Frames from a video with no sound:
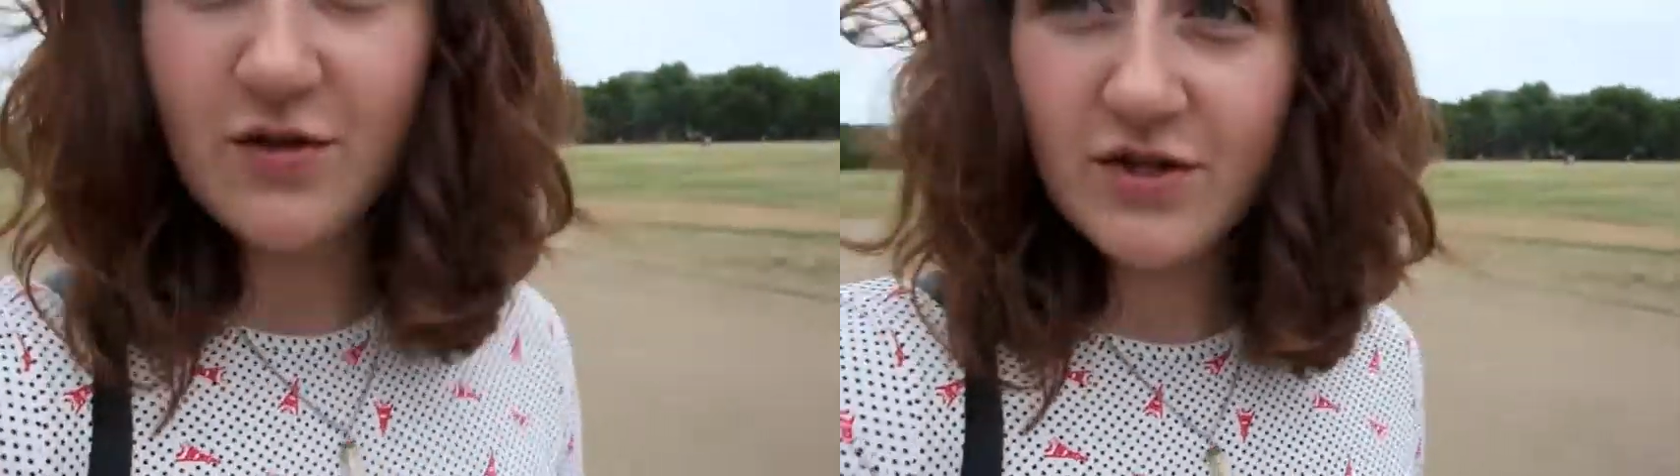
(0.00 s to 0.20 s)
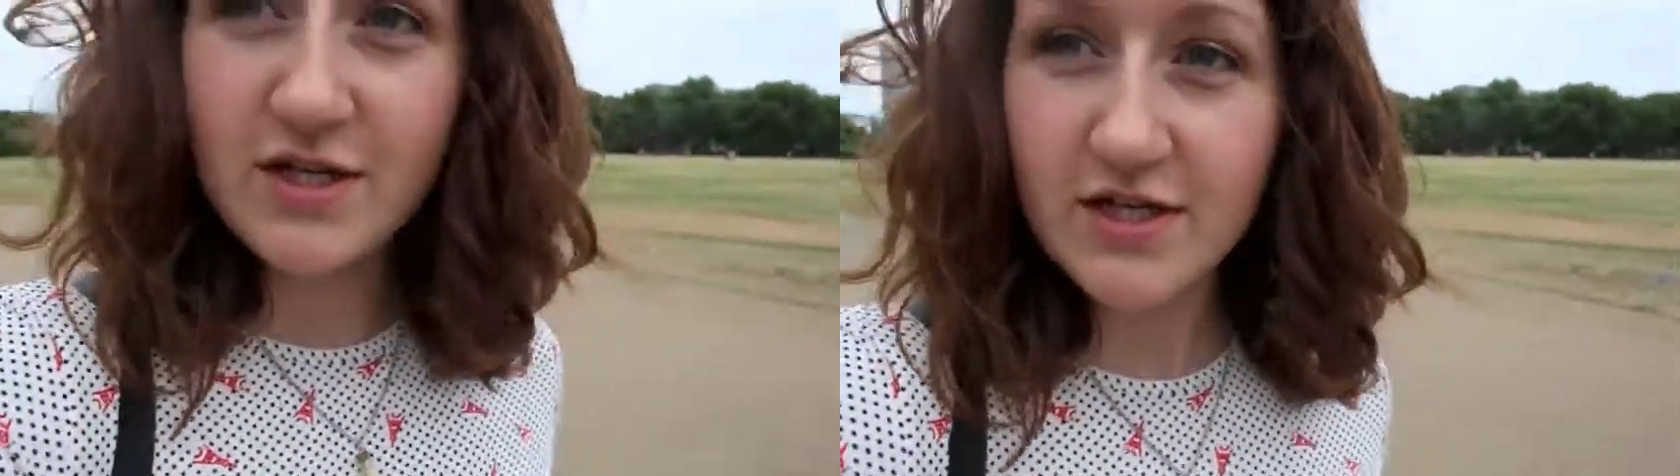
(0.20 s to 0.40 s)

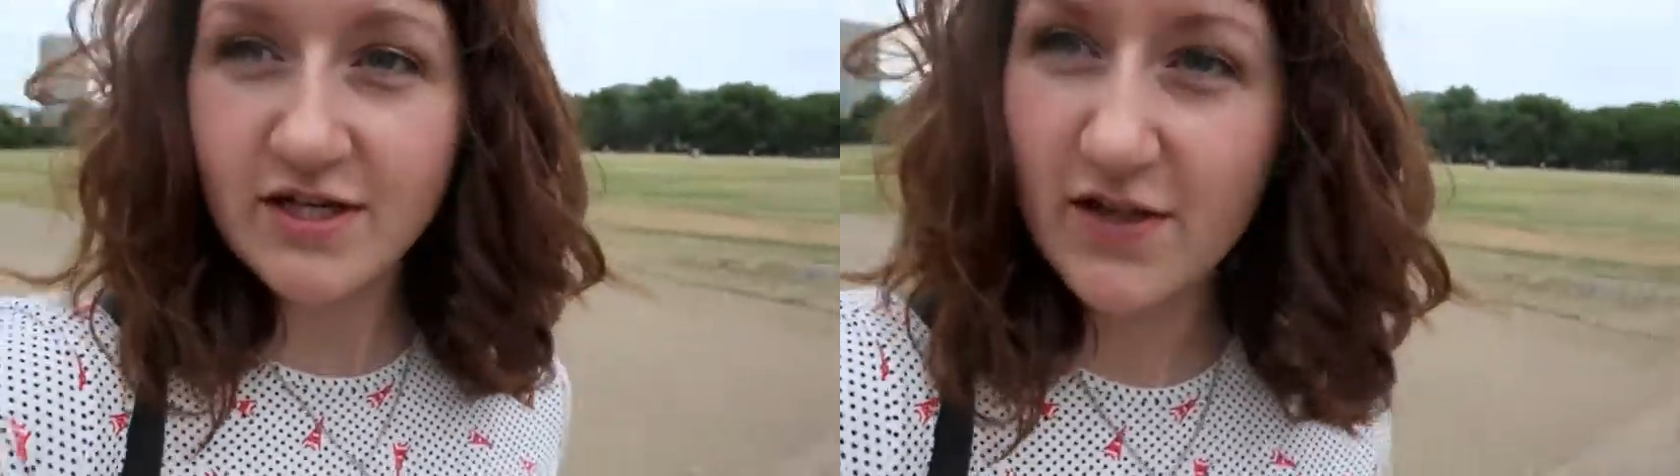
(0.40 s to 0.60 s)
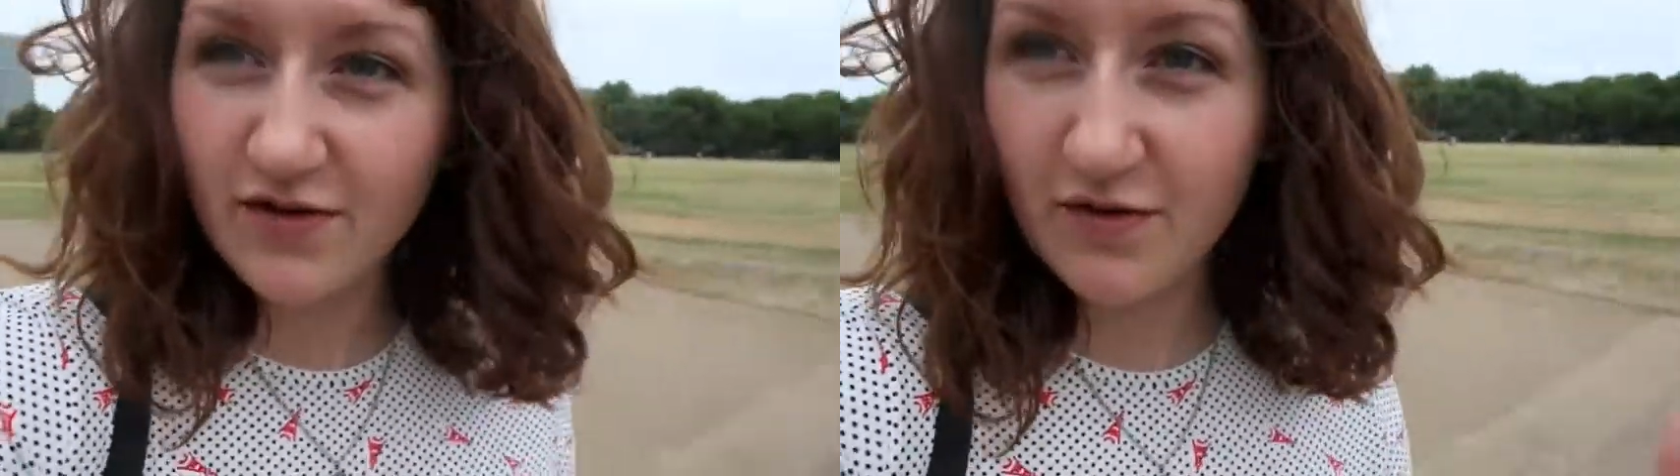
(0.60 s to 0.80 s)
two
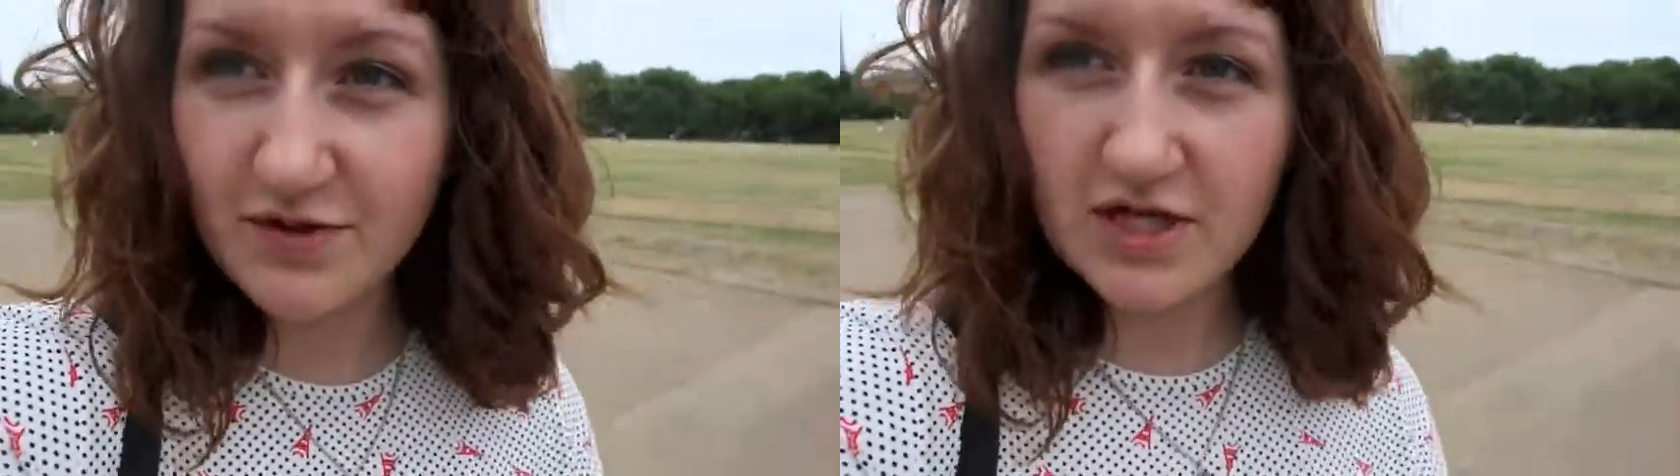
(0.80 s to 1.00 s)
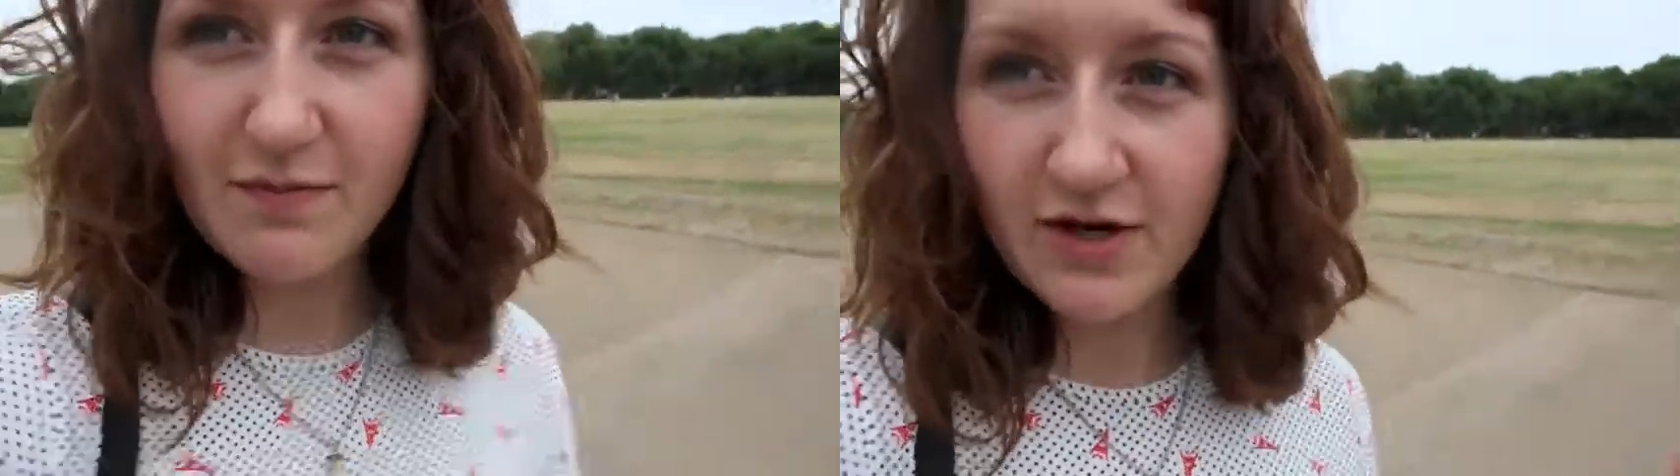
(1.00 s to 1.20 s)
t-shirts
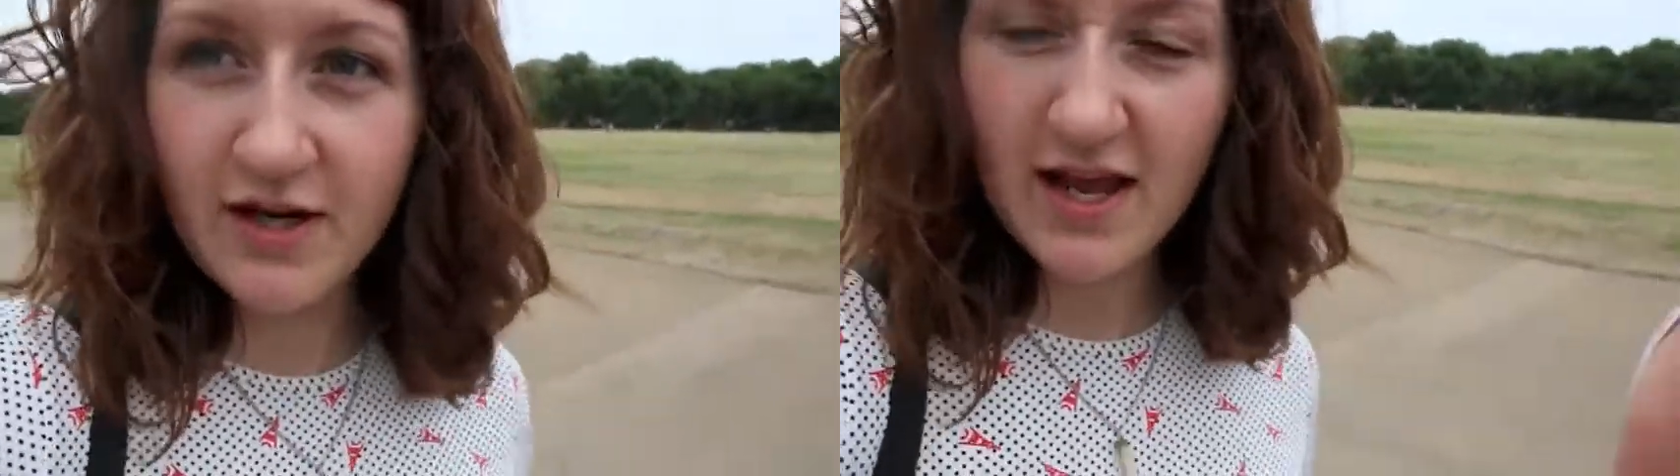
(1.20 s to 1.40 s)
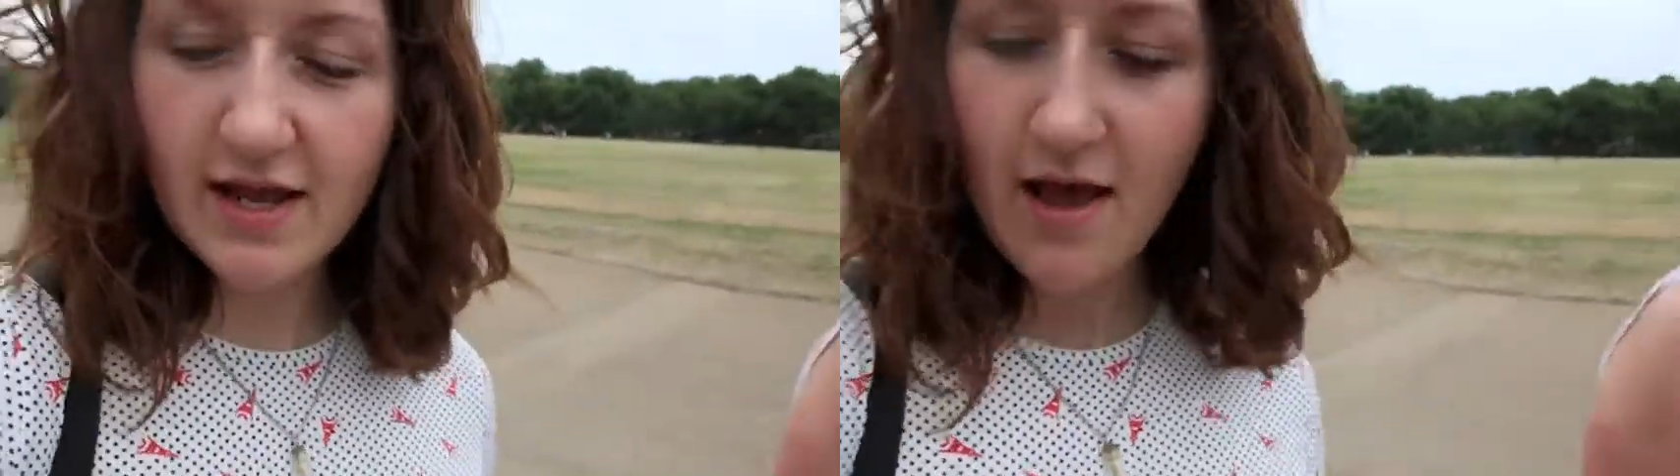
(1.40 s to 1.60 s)
from Cheap
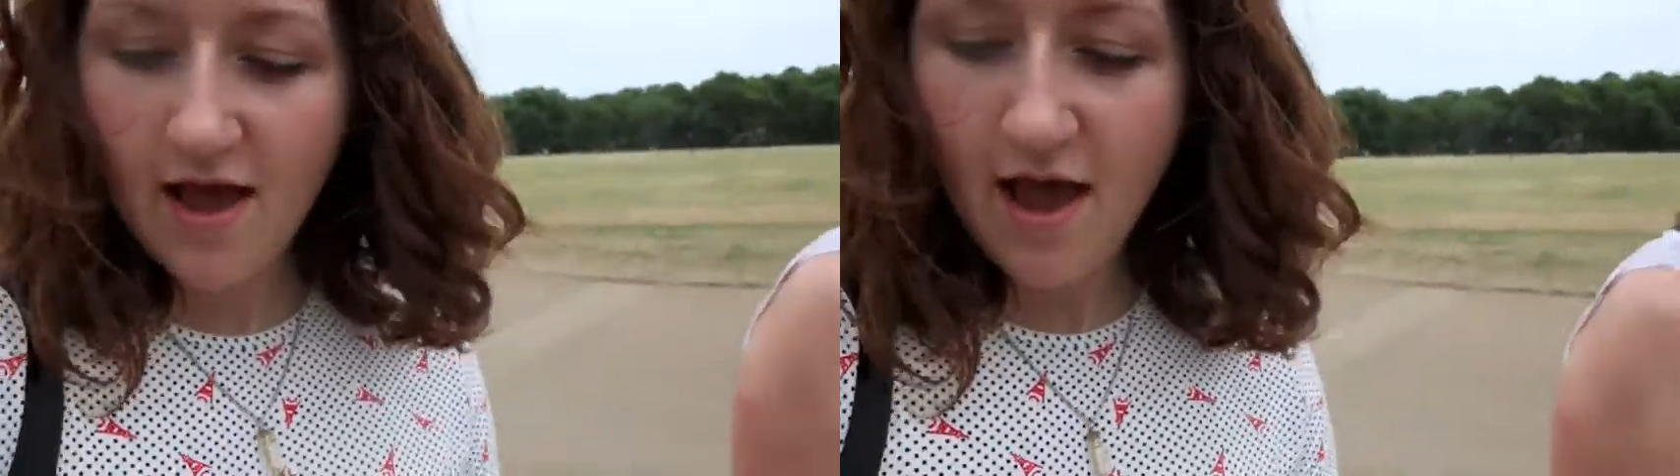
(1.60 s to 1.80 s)
Monday.